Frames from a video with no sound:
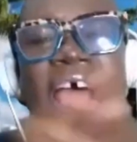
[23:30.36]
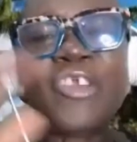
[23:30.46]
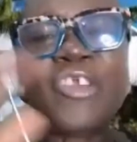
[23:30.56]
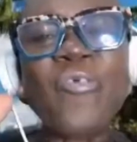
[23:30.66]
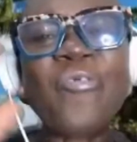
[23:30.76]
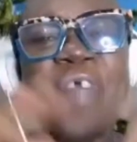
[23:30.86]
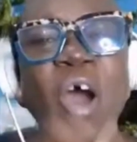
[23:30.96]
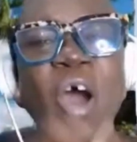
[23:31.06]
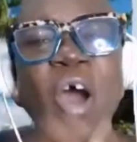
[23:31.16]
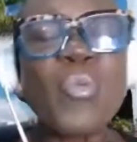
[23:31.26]
And you
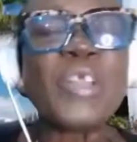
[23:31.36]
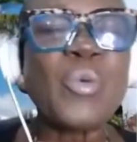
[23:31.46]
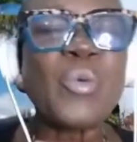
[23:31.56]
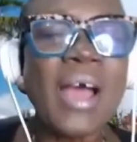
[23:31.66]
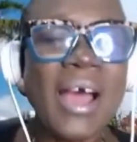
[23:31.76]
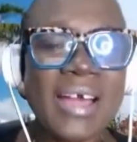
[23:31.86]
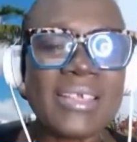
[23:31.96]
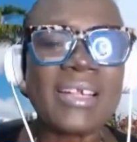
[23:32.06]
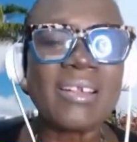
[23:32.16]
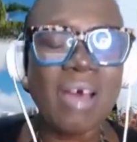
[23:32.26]
found what you had
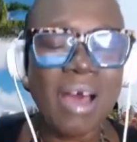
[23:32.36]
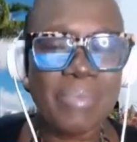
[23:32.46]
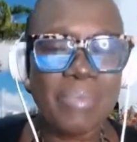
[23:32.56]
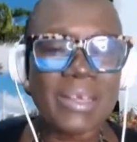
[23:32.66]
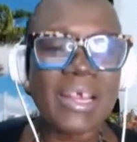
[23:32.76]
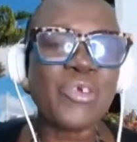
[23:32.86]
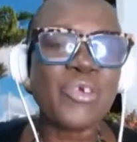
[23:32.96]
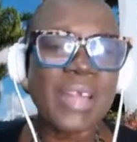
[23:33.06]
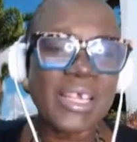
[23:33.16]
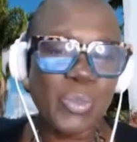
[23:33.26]
in common, and you
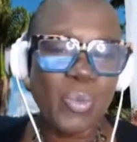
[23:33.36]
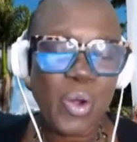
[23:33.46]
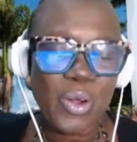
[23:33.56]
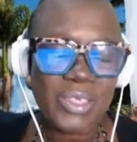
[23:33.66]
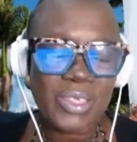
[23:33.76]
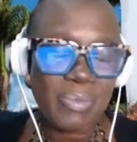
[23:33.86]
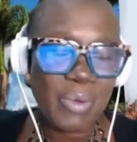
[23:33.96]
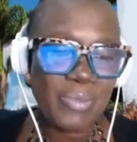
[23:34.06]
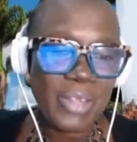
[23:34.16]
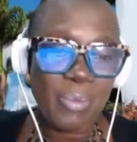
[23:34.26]
networked
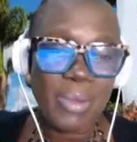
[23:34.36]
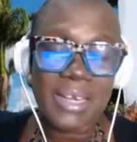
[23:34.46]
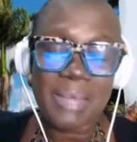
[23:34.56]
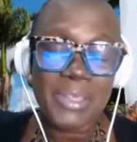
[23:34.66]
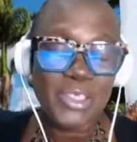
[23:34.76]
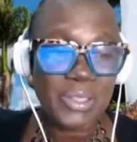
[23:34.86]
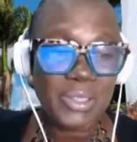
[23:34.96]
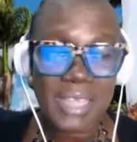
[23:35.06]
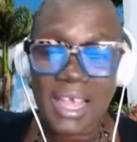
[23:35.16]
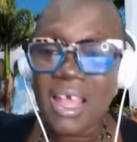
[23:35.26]
around that. Well, let me just
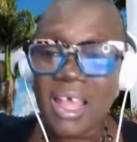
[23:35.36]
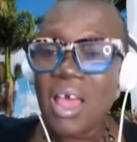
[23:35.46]
say,